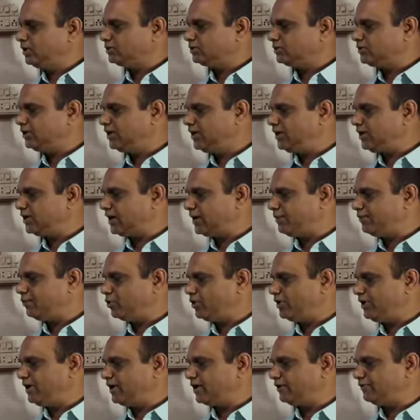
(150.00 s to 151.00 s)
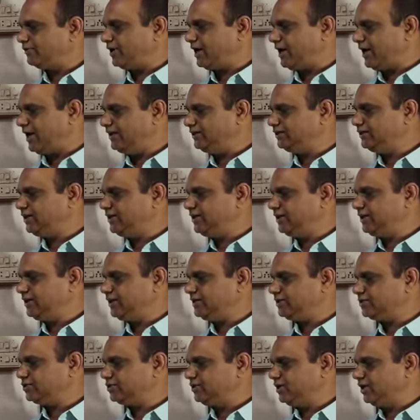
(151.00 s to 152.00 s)
Third component interval I3
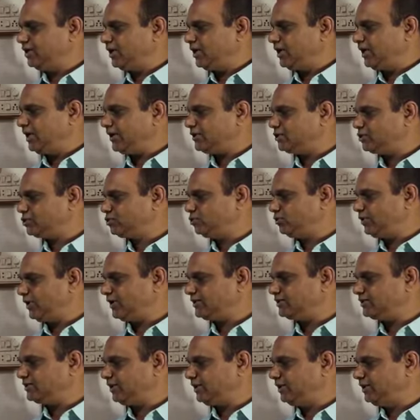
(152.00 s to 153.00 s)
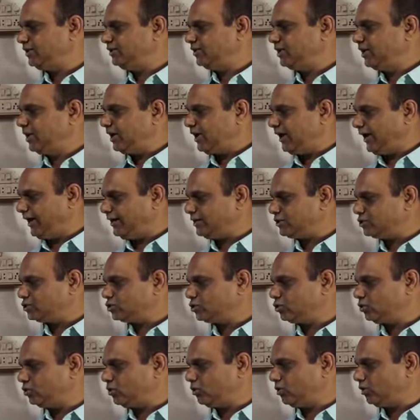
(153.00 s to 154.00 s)
is x2, x3, and
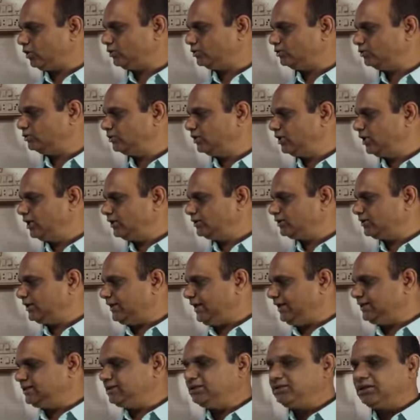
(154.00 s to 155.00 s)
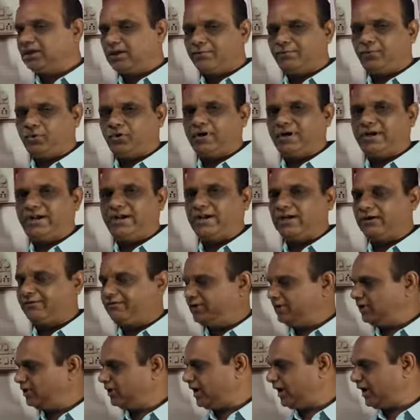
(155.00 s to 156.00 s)
so on. The nth component
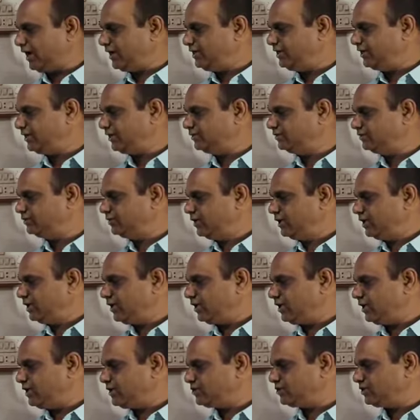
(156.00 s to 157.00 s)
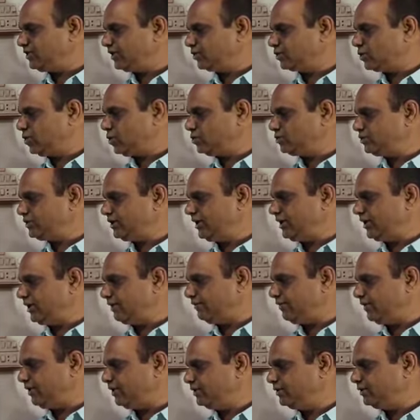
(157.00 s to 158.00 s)
interval In is the closed
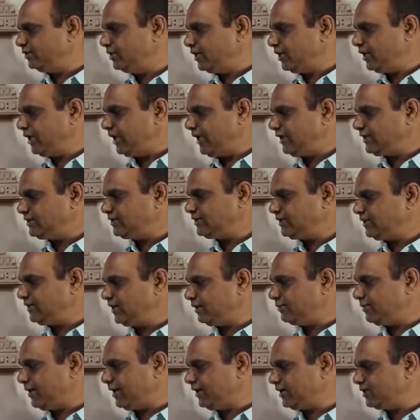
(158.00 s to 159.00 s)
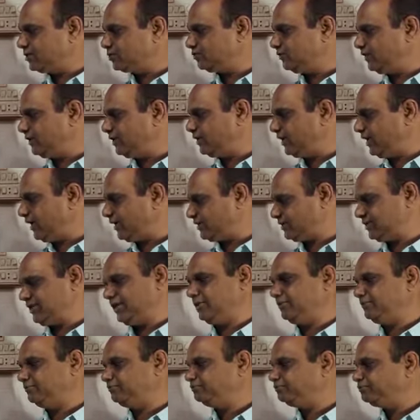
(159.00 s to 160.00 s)
interval xn minus 1 xn.
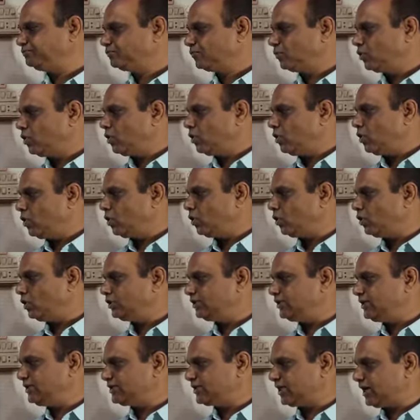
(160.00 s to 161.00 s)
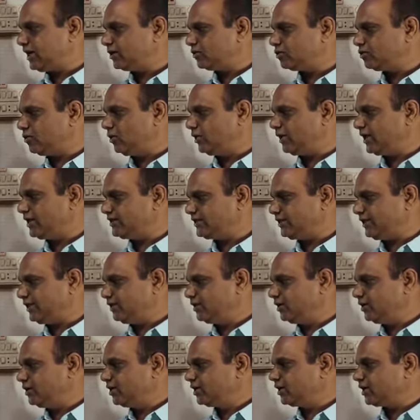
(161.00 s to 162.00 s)
All these are called as a
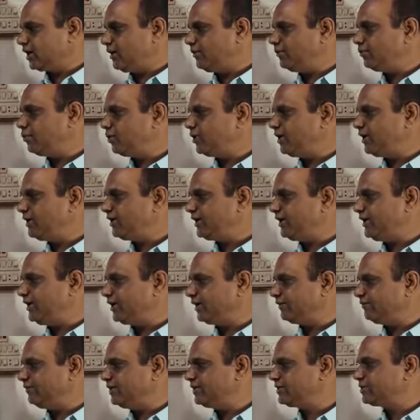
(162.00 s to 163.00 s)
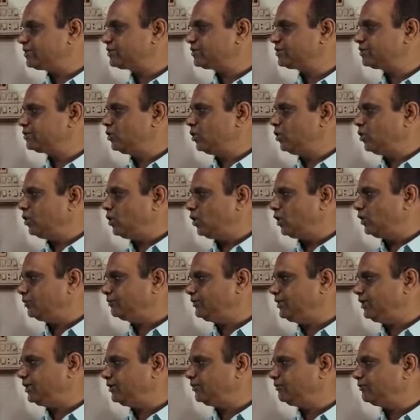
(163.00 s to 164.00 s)
component intervals
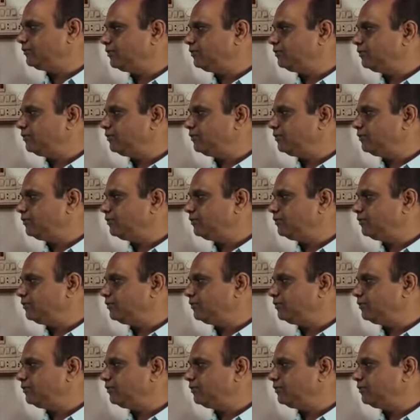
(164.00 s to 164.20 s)
of the